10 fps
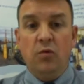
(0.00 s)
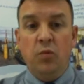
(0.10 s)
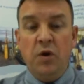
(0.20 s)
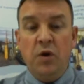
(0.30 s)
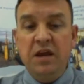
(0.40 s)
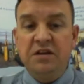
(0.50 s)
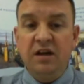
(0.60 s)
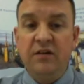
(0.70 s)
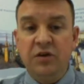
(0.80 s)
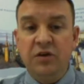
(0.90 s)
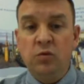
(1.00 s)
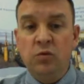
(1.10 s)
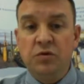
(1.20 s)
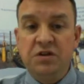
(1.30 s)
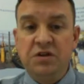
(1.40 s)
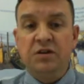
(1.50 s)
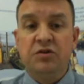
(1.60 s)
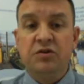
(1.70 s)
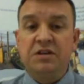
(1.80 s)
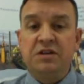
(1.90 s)
we deliver the Water
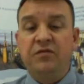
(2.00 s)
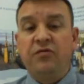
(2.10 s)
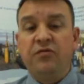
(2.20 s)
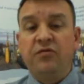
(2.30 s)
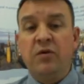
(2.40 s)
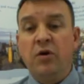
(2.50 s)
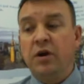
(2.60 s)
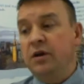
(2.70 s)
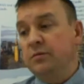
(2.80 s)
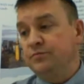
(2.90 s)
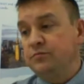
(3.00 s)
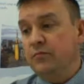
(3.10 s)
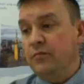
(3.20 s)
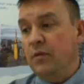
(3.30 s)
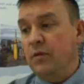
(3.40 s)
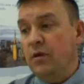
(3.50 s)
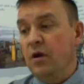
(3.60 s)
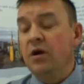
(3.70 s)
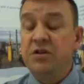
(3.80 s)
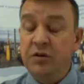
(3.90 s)
Directive Framework,
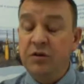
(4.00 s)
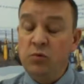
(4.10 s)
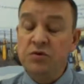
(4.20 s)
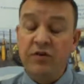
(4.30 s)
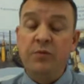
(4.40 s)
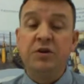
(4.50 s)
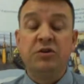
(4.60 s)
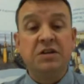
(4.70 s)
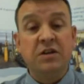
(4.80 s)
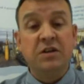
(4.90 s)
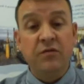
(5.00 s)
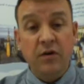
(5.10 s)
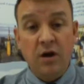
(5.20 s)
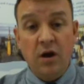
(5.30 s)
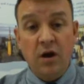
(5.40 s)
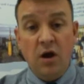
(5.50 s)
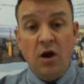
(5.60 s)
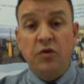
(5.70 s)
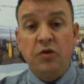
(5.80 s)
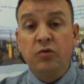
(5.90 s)
the Water Framework Directive,
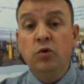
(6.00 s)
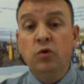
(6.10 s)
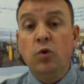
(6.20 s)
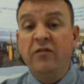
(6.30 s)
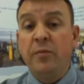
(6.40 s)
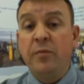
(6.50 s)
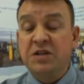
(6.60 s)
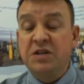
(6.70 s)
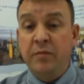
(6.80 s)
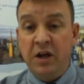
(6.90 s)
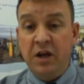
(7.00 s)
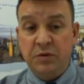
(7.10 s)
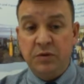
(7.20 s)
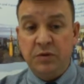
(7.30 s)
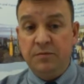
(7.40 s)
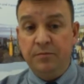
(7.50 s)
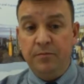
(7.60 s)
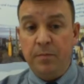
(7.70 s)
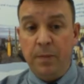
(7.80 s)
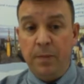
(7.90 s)
through river basin management.
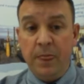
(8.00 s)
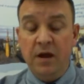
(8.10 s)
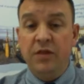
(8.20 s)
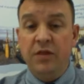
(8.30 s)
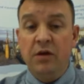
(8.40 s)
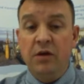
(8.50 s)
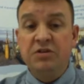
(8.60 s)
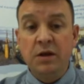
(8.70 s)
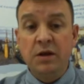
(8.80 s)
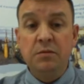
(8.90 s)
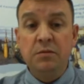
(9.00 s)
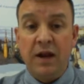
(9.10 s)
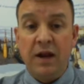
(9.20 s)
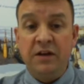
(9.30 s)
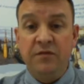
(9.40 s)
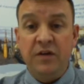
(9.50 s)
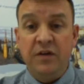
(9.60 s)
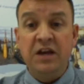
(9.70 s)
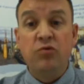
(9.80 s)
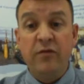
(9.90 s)
There is one plan for
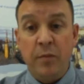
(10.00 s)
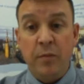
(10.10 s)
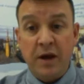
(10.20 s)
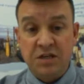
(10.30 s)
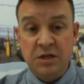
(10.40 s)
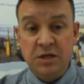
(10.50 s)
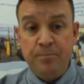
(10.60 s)
each river basin.